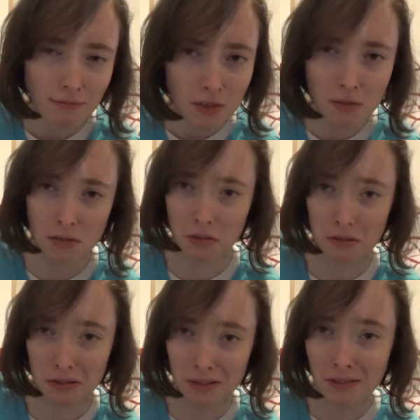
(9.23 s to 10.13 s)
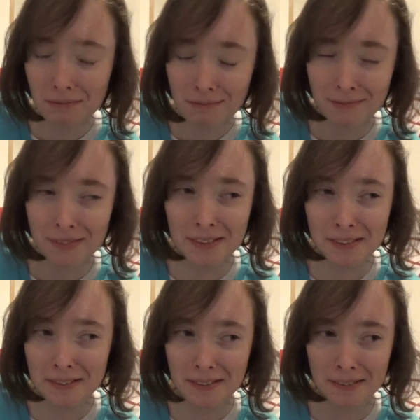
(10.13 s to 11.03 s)
it was alright.
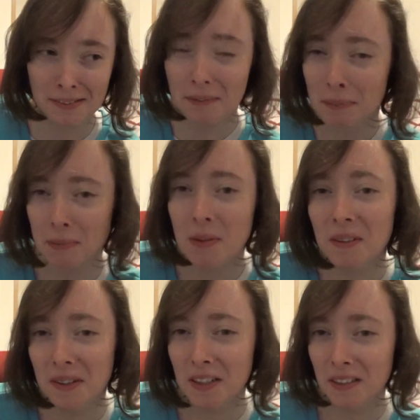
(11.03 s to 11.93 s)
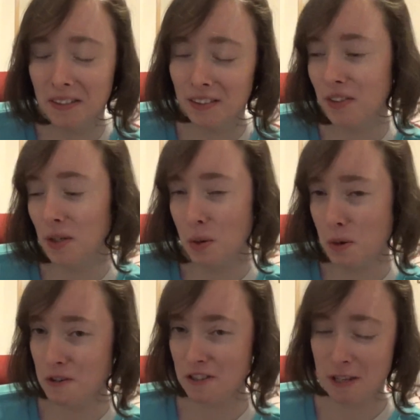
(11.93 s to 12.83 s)
Like some people were calling it the
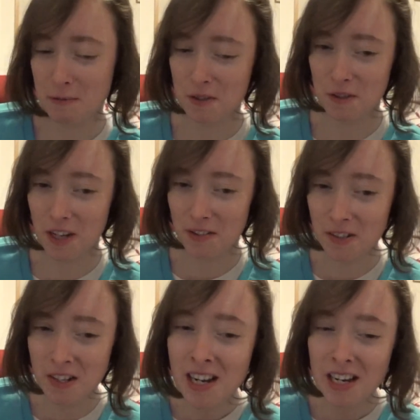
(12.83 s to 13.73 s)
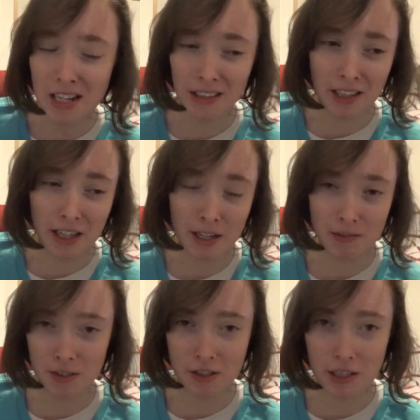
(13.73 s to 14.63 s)
worst episode ever, and I
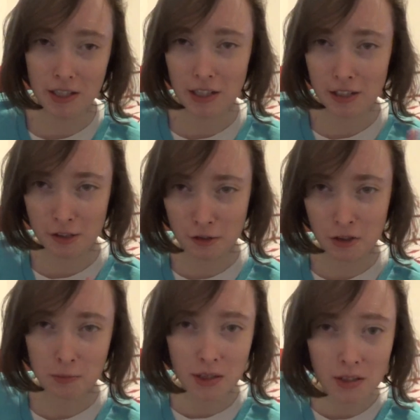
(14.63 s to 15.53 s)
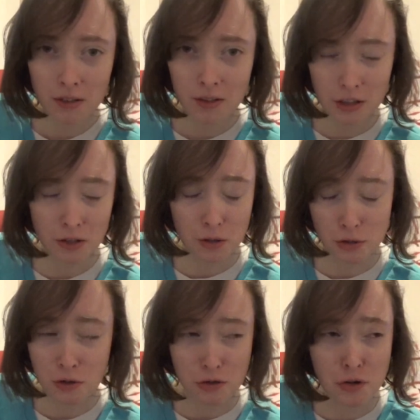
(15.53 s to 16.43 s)
have to say, excuse me, do
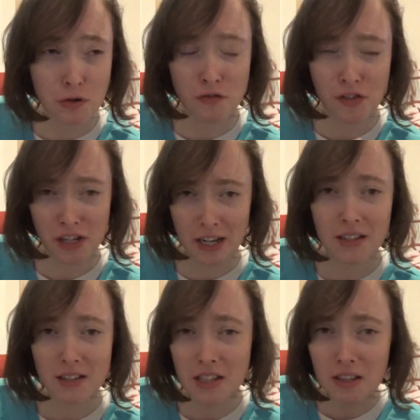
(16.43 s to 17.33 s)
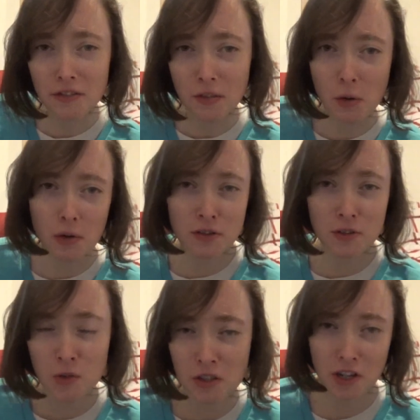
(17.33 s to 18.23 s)
do, do you forget in the forest
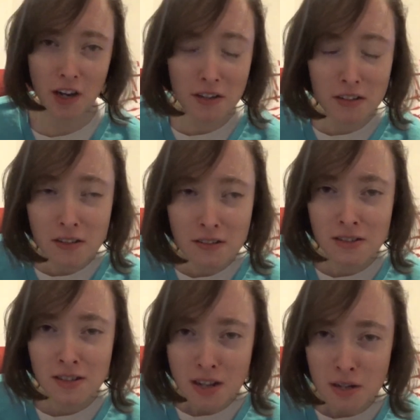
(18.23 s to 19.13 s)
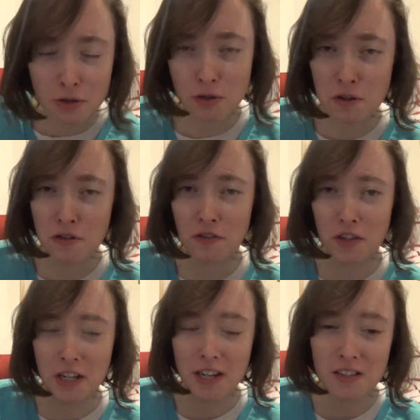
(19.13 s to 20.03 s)
of the shade? Do you
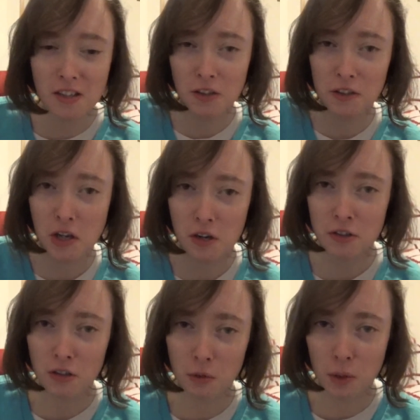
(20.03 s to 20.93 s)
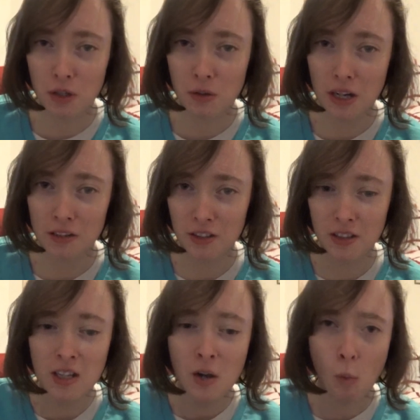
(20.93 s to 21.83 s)
forget the Doctor, the Widow, and
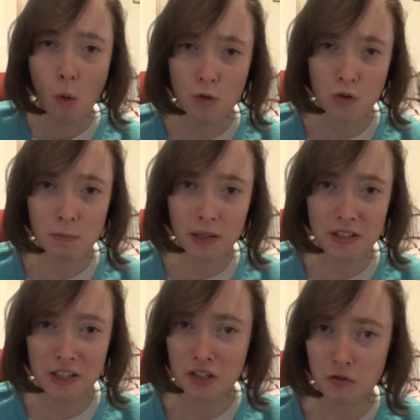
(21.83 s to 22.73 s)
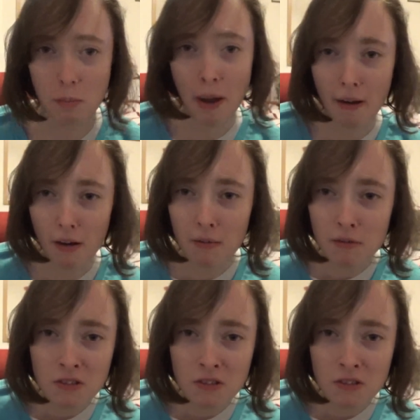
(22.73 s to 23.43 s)
the wardrobe in disrepair?